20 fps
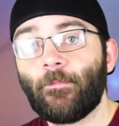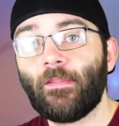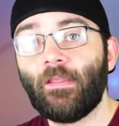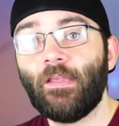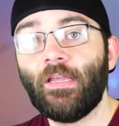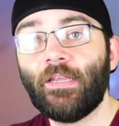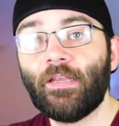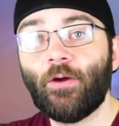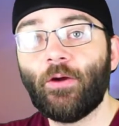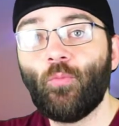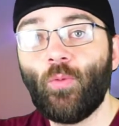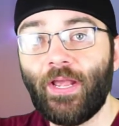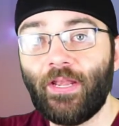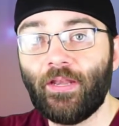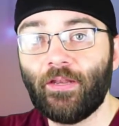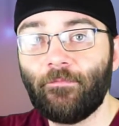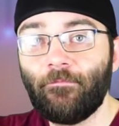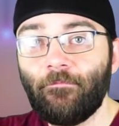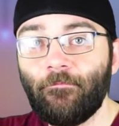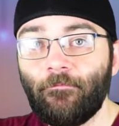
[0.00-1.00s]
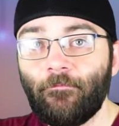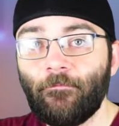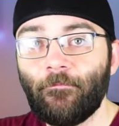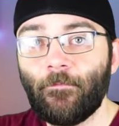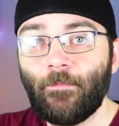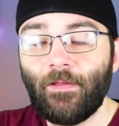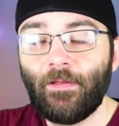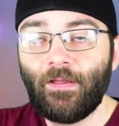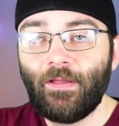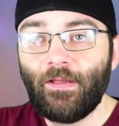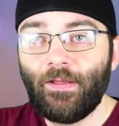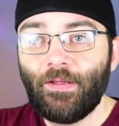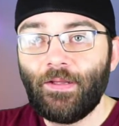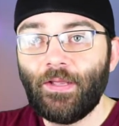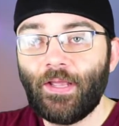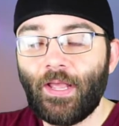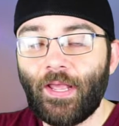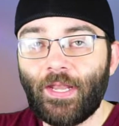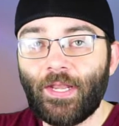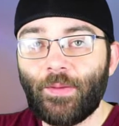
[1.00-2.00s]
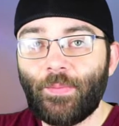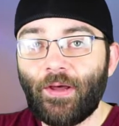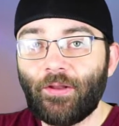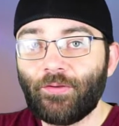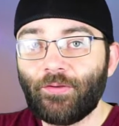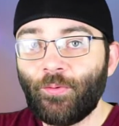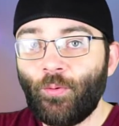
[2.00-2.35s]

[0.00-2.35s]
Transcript: And I waited. And about